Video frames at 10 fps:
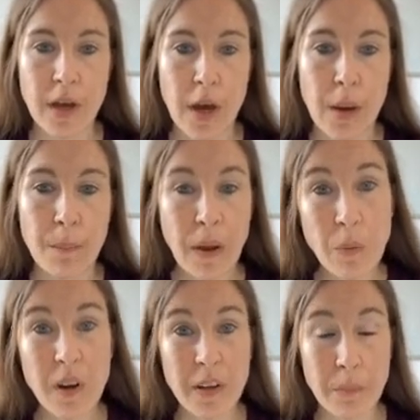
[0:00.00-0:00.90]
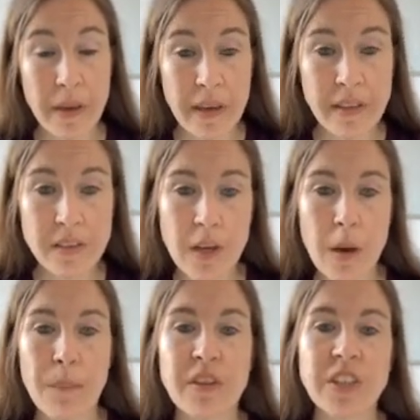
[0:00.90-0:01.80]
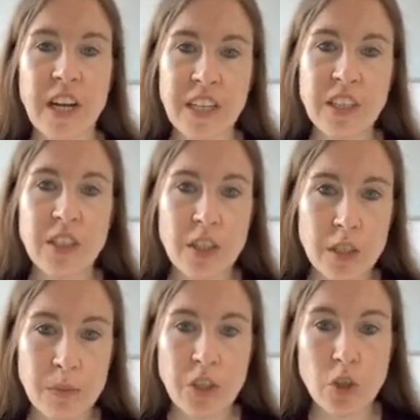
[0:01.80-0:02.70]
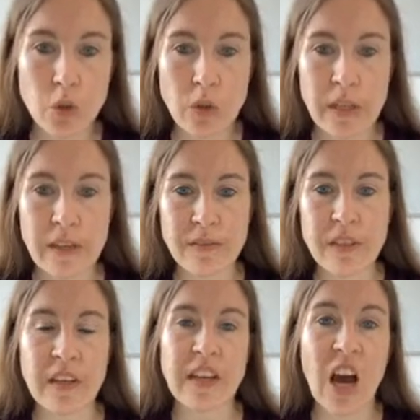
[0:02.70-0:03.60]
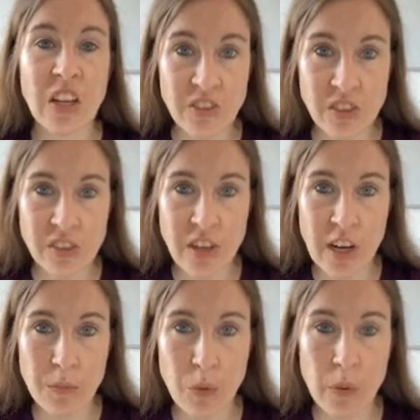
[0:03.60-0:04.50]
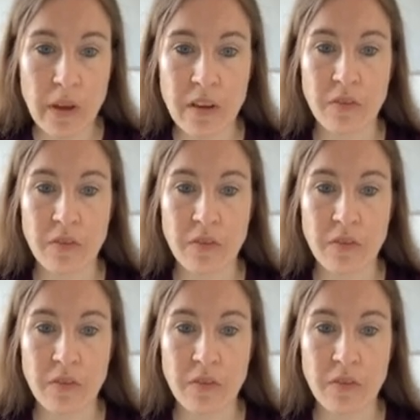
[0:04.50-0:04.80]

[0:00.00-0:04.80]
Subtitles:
may work a bit, but the changes are going to be short-lived and unsustainable if,